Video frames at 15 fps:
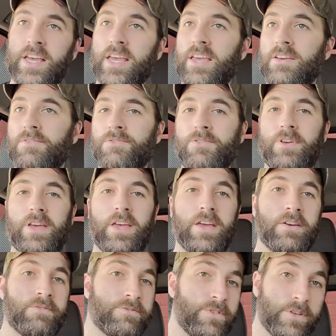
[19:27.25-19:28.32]
If
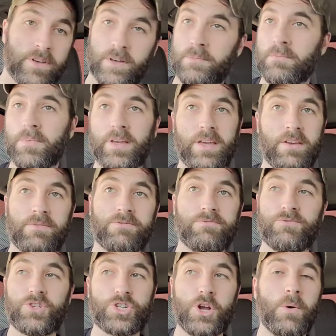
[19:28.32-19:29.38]
if the if
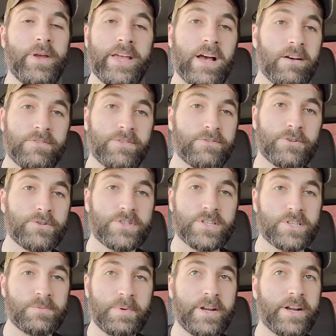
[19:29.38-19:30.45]
showing off the fruits of
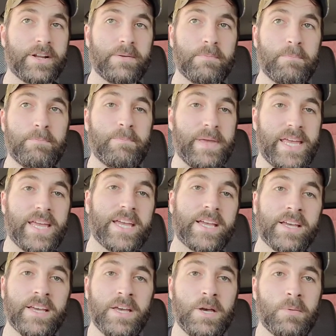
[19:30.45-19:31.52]
the spirit and
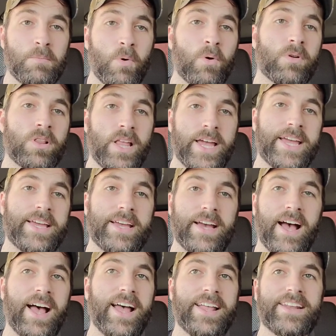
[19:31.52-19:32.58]
being more like
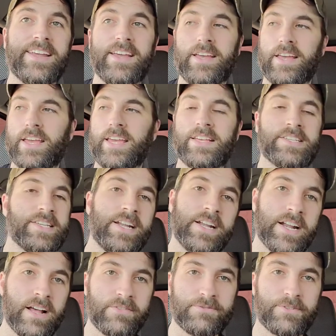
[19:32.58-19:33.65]
God isn't
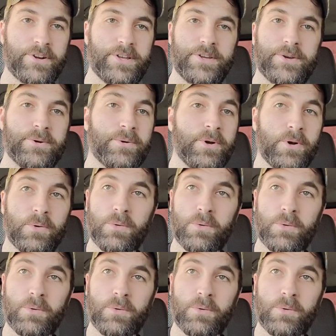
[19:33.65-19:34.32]
enough for you,